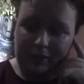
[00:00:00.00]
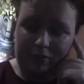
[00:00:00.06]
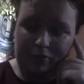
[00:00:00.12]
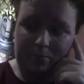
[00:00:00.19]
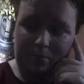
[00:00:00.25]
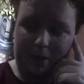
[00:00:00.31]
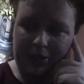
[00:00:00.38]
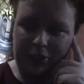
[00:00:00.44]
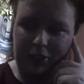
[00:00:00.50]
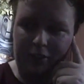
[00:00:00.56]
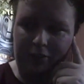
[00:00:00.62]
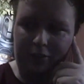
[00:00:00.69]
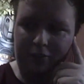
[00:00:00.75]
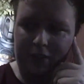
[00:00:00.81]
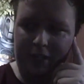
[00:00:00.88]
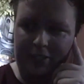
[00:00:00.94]

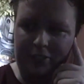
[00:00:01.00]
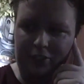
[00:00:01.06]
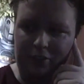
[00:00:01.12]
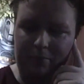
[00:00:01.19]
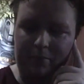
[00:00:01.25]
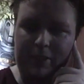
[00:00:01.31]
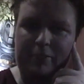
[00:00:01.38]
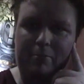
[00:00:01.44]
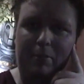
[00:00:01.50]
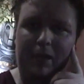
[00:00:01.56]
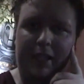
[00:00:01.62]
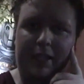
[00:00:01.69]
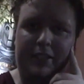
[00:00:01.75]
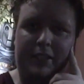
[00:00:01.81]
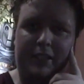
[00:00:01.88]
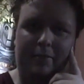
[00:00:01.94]
Special effects are
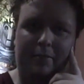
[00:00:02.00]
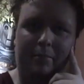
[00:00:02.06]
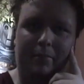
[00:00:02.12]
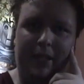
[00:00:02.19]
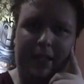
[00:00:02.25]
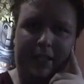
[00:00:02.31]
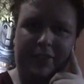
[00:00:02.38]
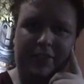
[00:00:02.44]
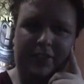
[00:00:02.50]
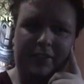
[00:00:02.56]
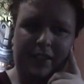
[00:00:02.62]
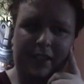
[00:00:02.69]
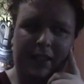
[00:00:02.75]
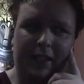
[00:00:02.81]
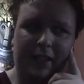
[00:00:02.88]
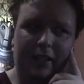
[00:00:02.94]
misplaced at best.
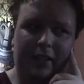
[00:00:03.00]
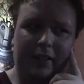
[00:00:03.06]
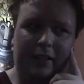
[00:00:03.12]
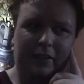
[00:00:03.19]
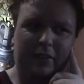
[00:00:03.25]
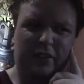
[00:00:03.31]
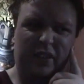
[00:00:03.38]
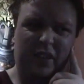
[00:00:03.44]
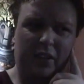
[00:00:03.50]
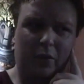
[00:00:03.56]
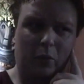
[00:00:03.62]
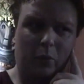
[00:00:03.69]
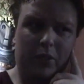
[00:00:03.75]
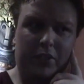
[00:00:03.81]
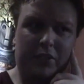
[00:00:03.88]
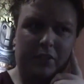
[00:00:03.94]

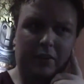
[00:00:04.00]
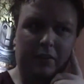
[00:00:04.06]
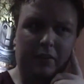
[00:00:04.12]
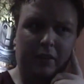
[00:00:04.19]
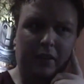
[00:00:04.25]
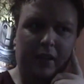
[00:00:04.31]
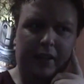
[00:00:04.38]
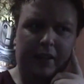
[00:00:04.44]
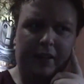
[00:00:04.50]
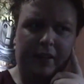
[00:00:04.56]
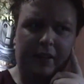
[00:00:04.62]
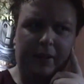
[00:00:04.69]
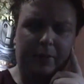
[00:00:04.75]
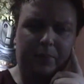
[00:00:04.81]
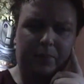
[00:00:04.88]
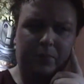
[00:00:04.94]
There was, like,
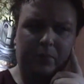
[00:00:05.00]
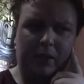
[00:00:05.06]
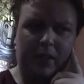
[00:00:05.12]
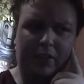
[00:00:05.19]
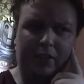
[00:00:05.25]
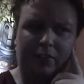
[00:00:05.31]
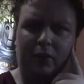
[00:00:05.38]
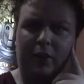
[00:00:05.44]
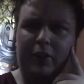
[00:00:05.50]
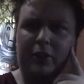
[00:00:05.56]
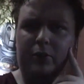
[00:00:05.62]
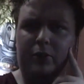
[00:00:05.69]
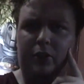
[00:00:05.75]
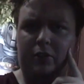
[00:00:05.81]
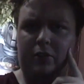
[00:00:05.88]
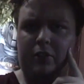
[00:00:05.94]
his friend
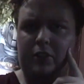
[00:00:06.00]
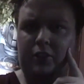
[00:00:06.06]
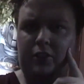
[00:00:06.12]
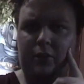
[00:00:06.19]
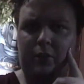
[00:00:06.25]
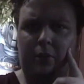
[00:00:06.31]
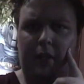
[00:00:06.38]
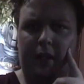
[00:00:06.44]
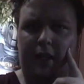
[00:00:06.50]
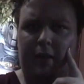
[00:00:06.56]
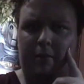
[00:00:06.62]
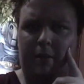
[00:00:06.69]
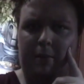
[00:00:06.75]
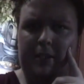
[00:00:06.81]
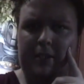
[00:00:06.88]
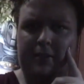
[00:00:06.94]
who turns into, like, a
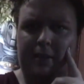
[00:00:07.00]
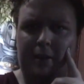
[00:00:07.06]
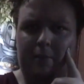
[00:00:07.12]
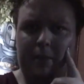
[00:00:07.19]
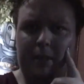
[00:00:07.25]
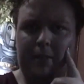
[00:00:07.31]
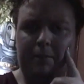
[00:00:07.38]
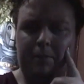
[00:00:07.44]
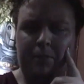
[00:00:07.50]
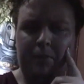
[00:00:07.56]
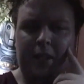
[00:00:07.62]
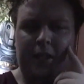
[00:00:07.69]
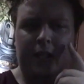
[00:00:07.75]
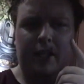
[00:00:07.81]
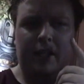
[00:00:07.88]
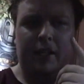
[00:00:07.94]
mummy zombie.
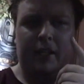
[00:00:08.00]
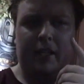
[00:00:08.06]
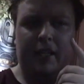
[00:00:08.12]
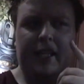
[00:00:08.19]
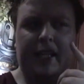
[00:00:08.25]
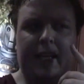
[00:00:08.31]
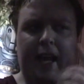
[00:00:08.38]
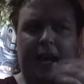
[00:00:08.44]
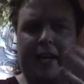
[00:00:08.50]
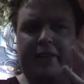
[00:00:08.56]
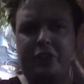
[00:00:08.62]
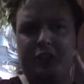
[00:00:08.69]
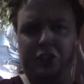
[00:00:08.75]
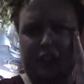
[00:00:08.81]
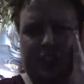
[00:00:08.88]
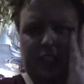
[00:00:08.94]
He
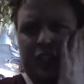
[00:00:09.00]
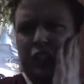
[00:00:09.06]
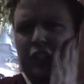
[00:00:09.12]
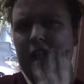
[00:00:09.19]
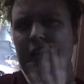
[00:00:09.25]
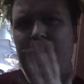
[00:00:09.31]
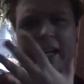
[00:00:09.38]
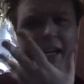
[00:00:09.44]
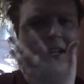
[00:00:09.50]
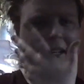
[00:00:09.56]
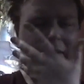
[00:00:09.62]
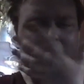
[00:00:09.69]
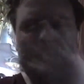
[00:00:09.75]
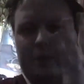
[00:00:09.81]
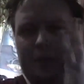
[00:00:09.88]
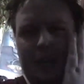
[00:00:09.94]
has a
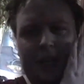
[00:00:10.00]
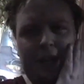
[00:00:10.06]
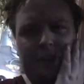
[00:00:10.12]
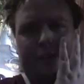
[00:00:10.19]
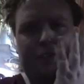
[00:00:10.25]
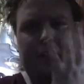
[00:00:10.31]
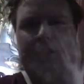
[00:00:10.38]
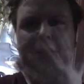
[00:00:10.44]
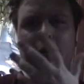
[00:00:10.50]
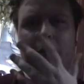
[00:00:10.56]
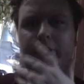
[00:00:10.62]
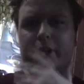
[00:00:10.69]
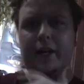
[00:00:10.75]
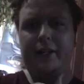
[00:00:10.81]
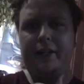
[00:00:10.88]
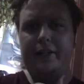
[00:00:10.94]
CGI kind of thing
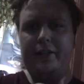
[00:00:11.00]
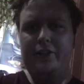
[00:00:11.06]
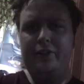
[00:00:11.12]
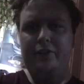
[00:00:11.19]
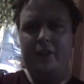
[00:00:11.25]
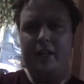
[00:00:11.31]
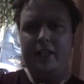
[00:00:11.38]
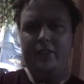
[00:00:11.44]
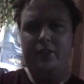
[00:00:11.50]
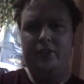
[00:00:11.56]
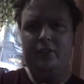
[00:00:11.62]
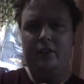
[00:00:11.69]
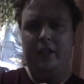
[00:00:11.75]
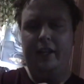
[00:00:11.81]
going on in his face.